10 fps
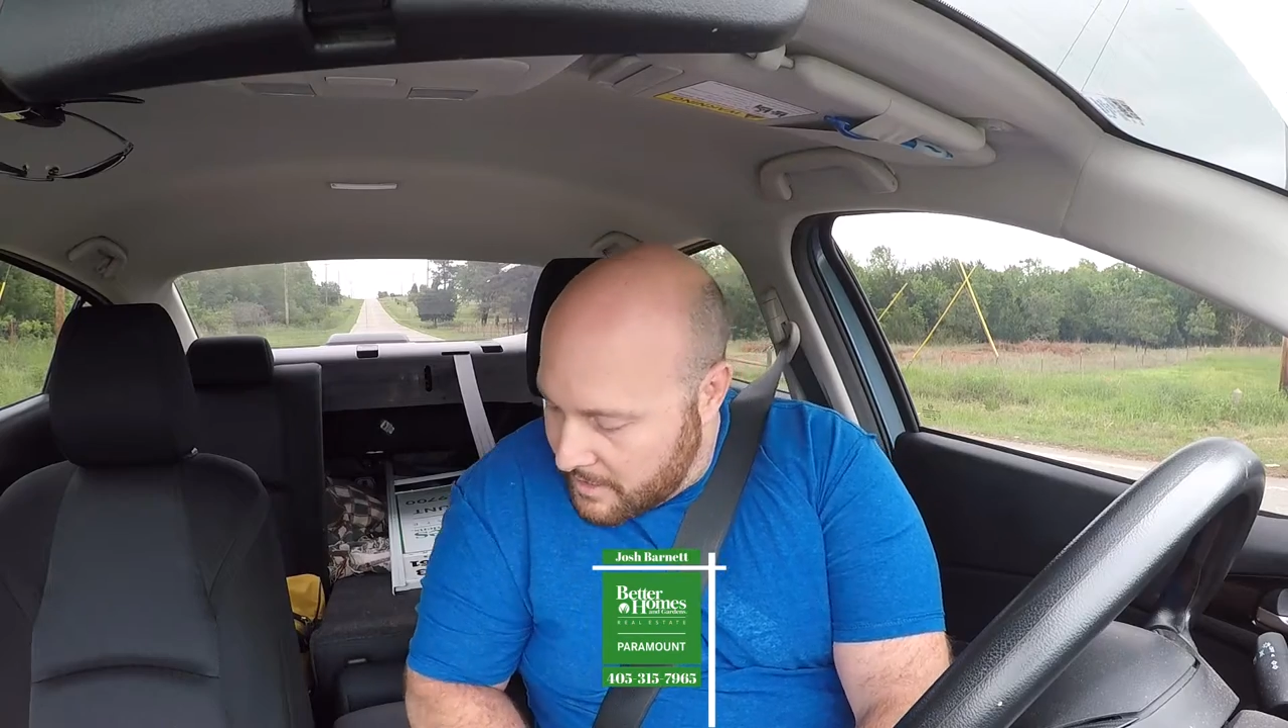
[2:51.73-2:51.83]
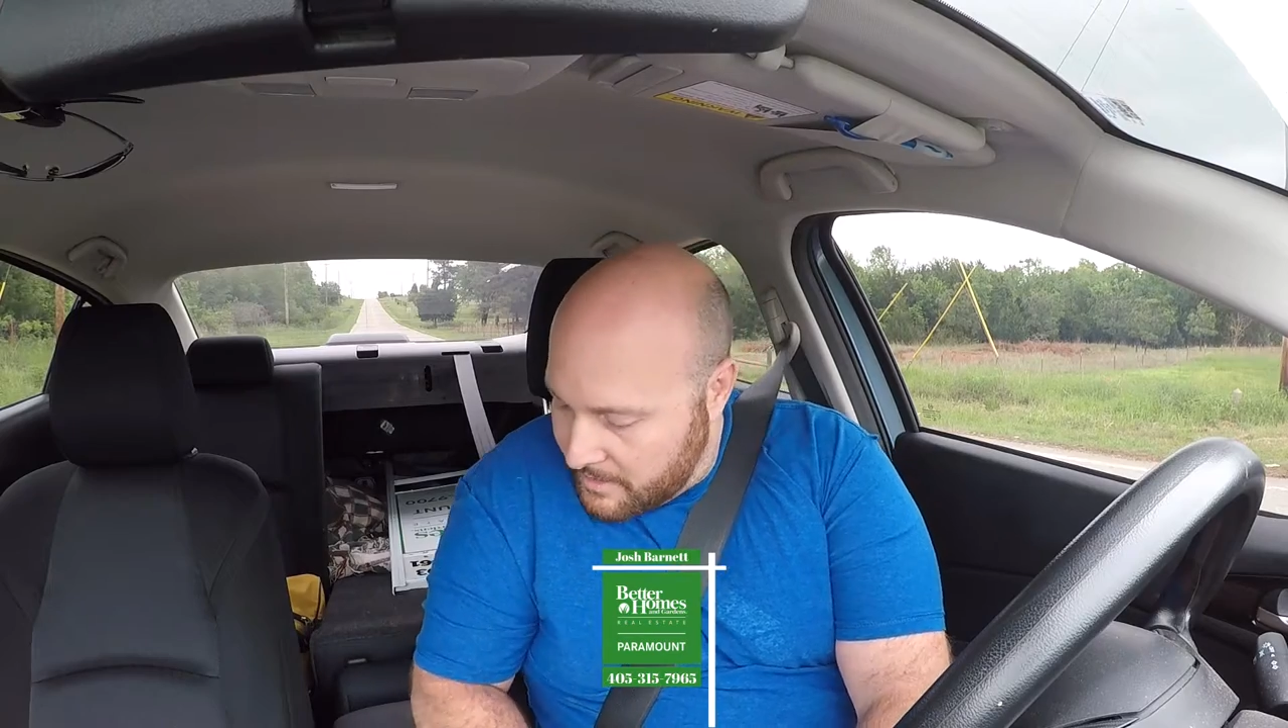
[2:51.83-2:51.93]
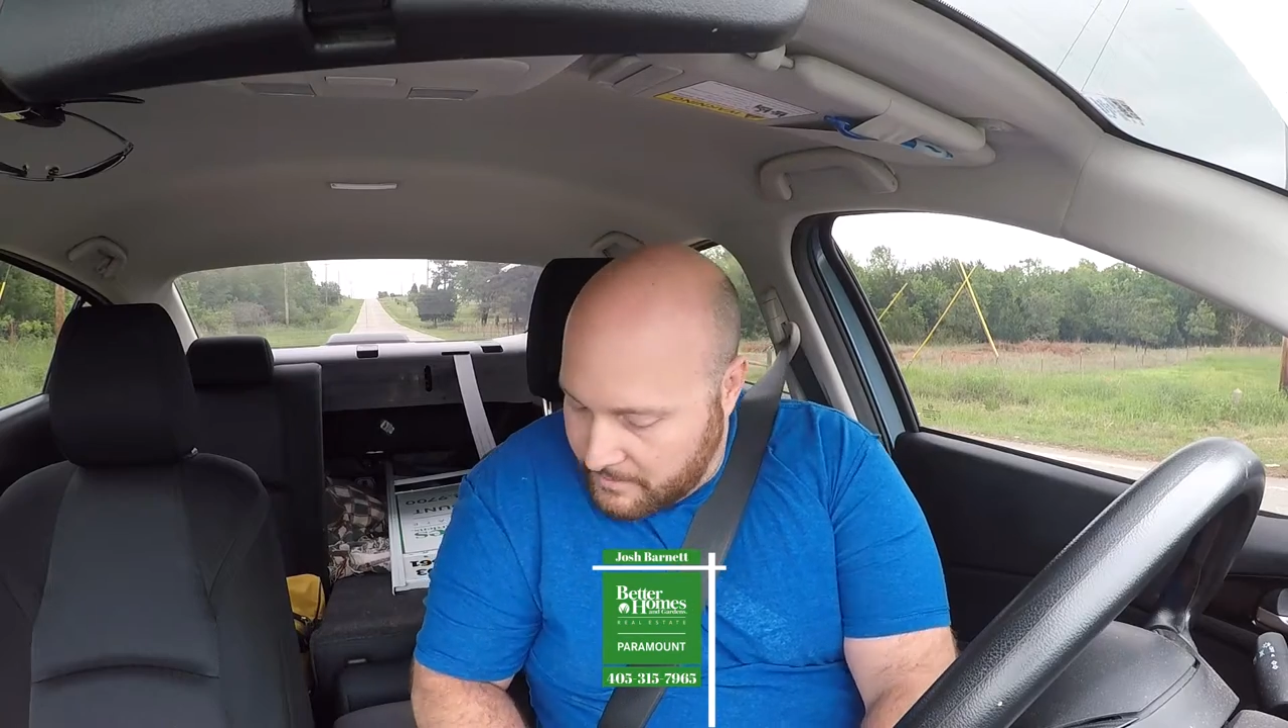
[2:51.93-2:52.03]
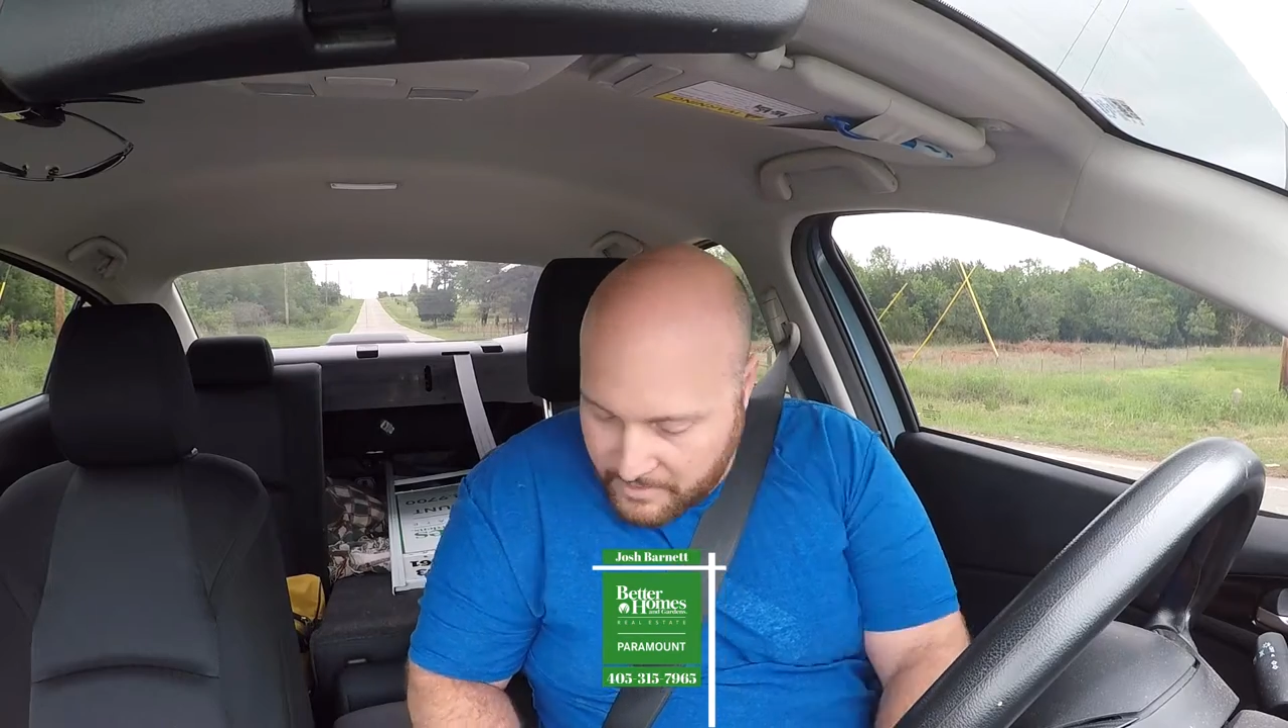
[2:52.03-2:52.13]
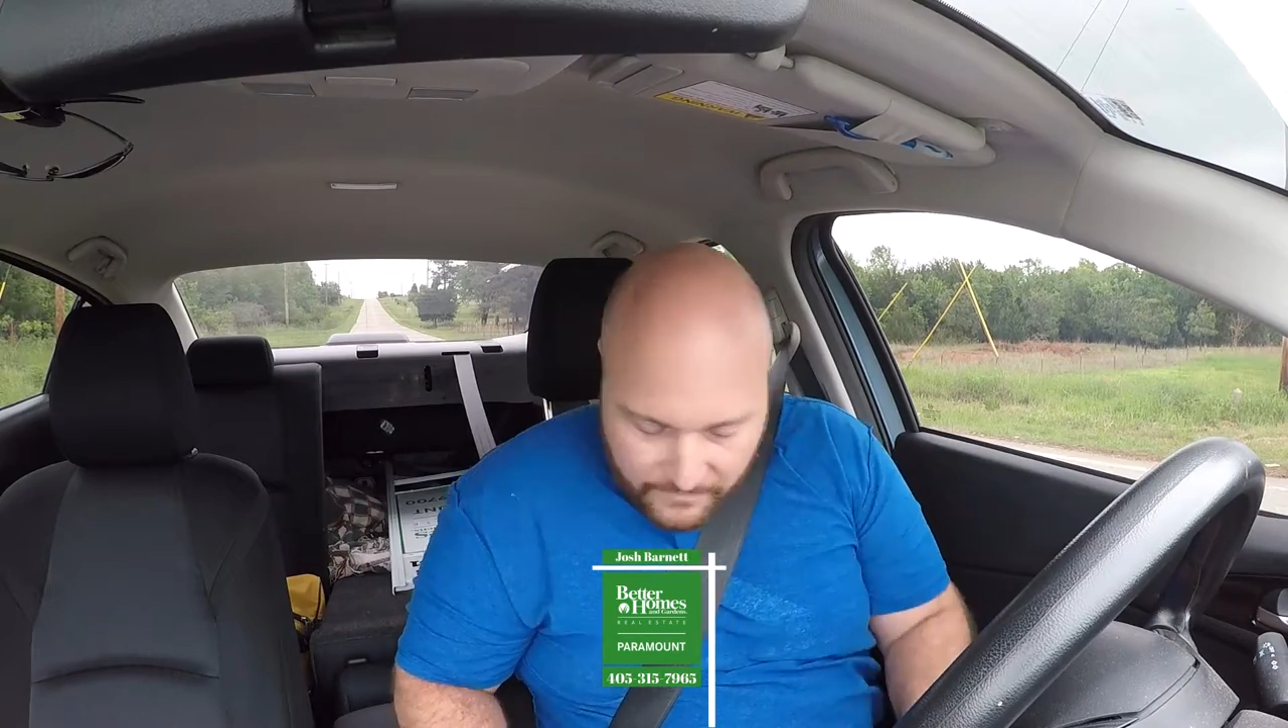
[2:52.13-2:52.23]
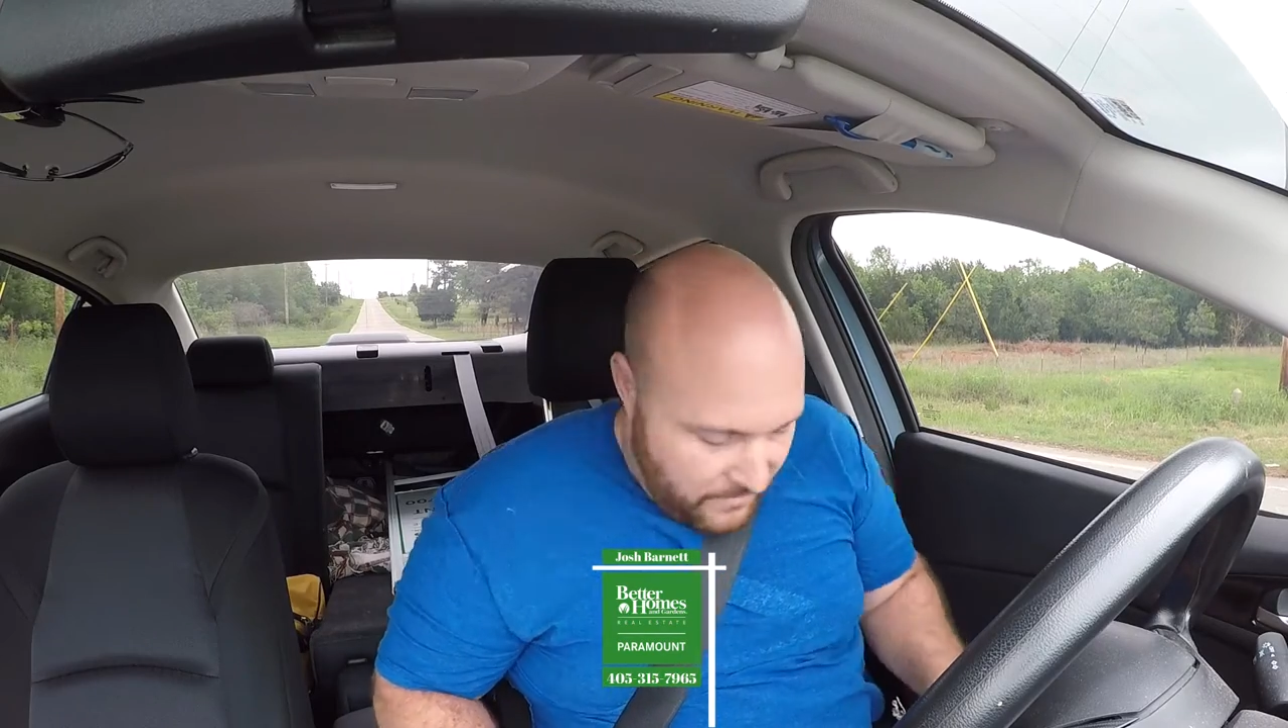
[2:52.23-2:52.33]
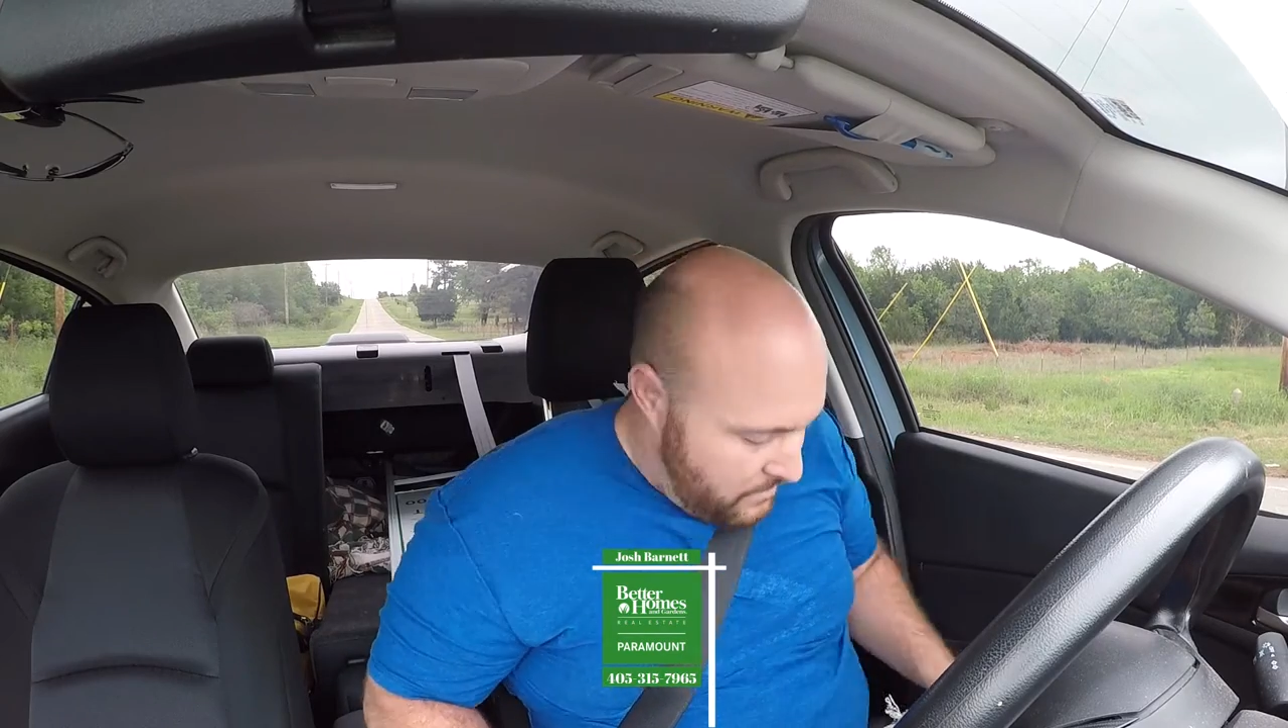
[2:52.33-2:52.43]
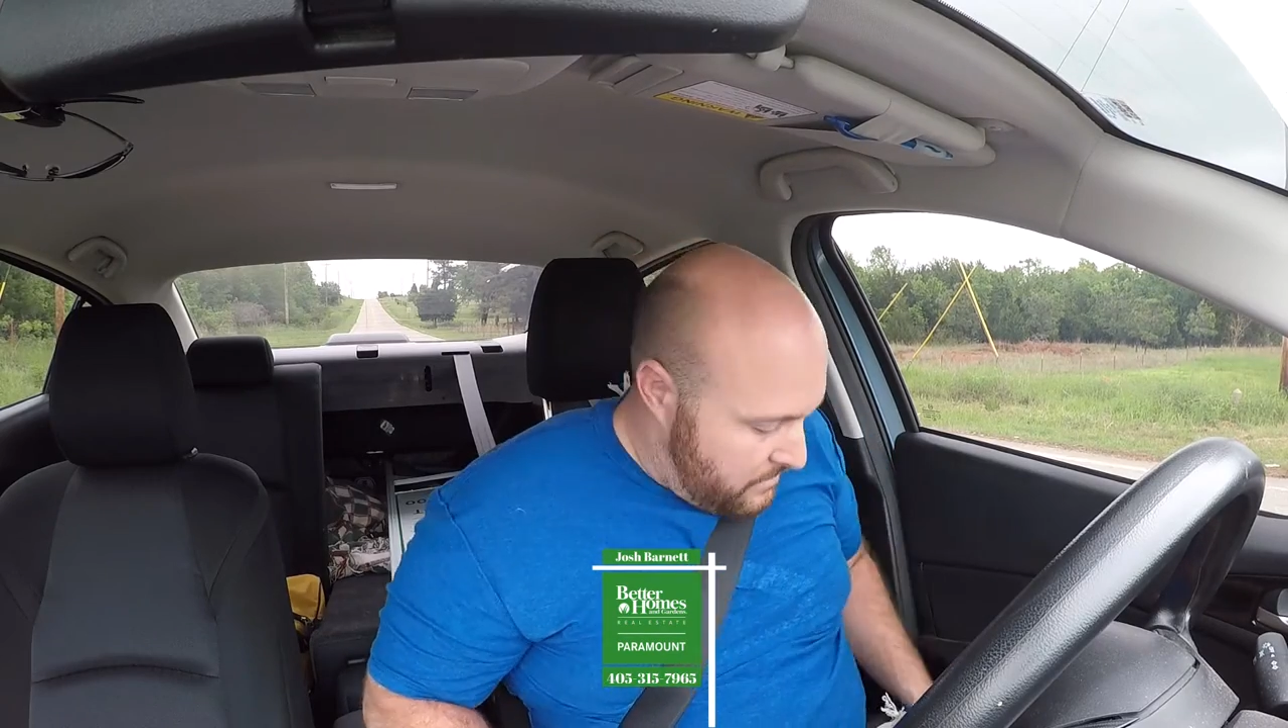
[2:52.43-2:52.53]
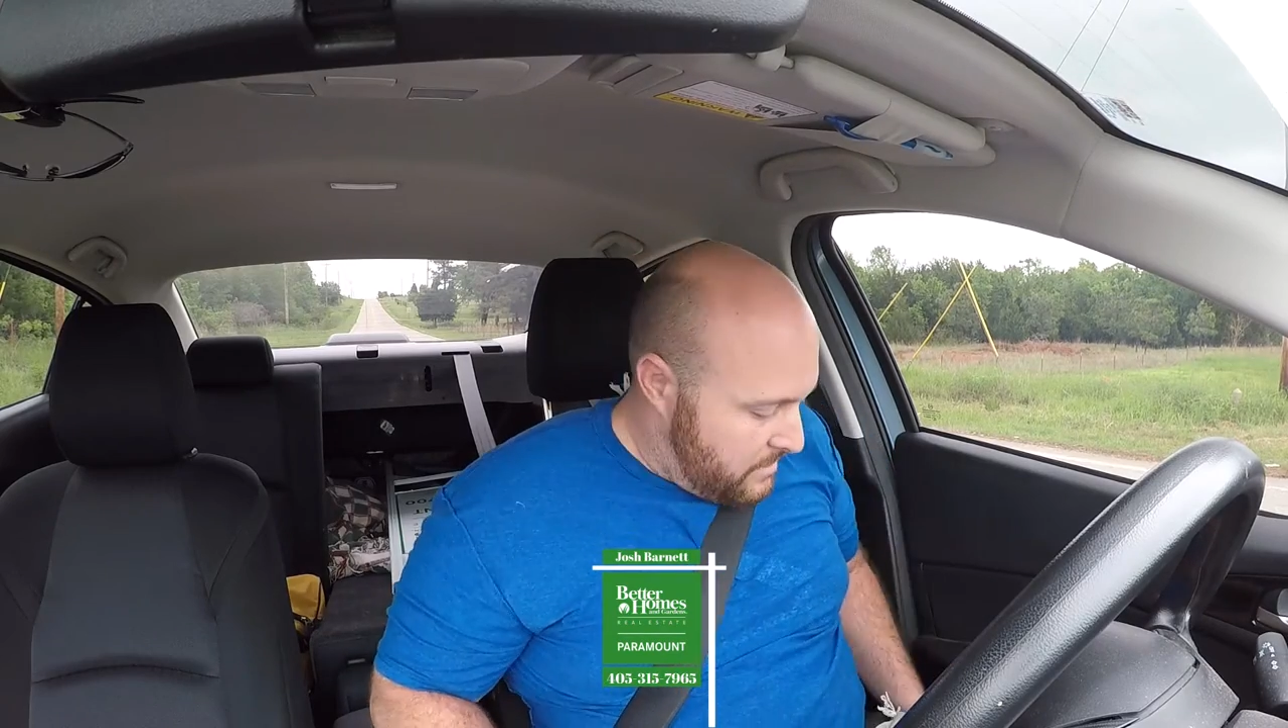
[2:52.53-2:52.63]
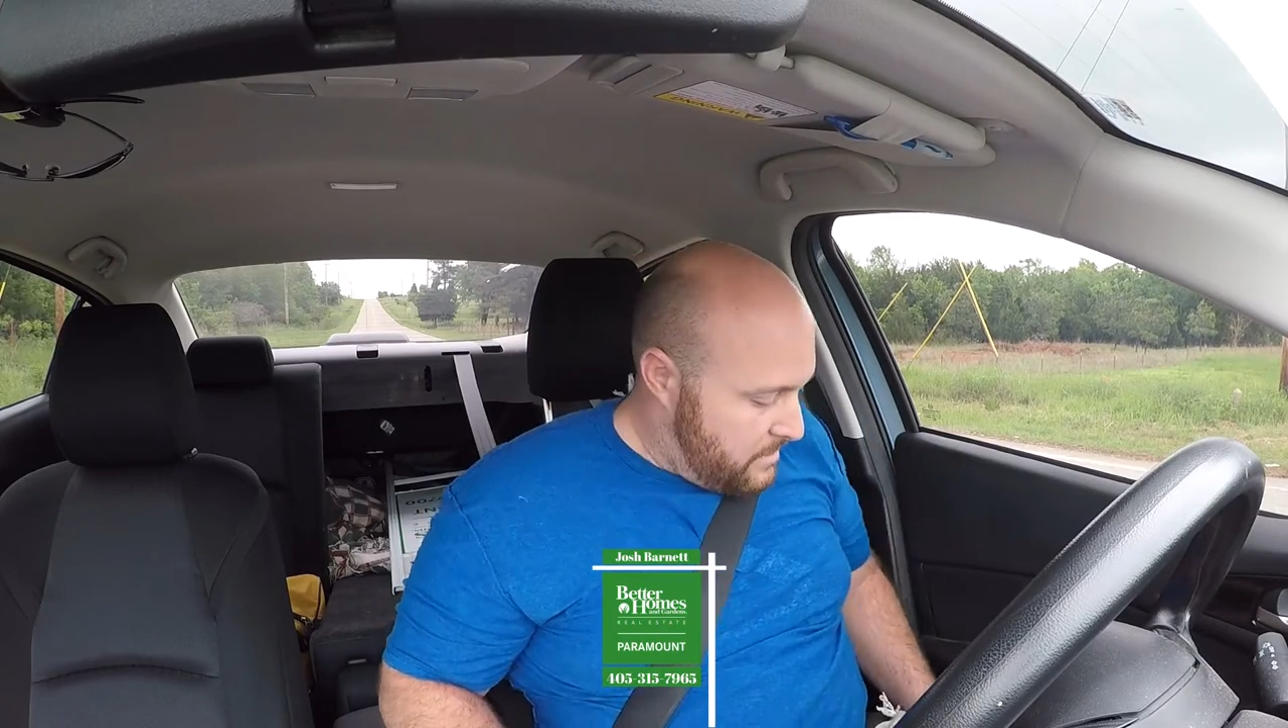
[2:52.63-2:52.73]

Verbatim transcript: leave my phone.